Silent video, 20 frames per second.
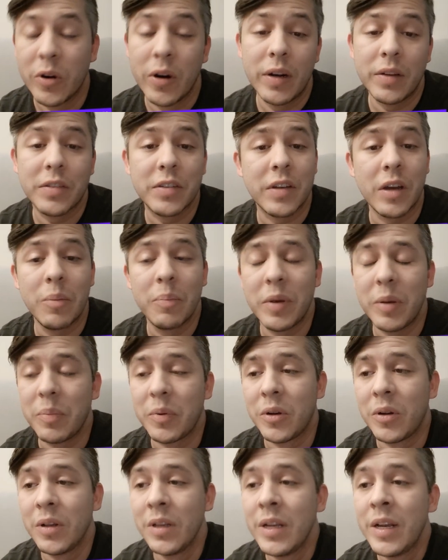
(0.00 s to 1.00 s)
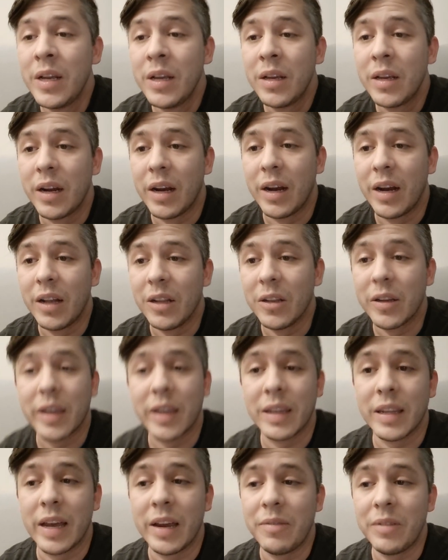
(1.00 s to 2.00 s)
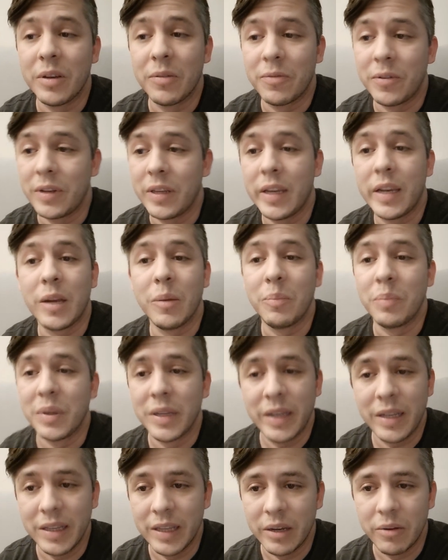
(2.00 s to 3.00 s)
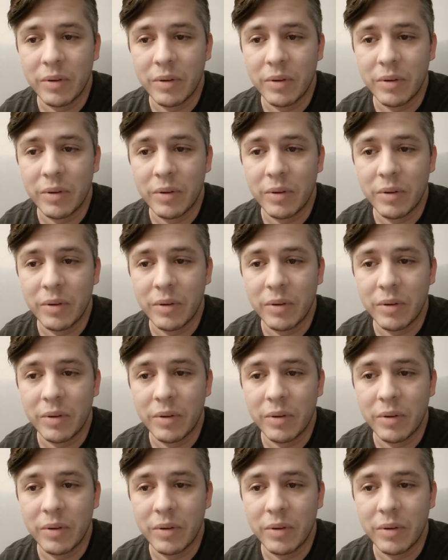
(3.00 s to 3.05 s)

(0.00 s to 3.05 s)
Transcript: And some people look at life differently completely.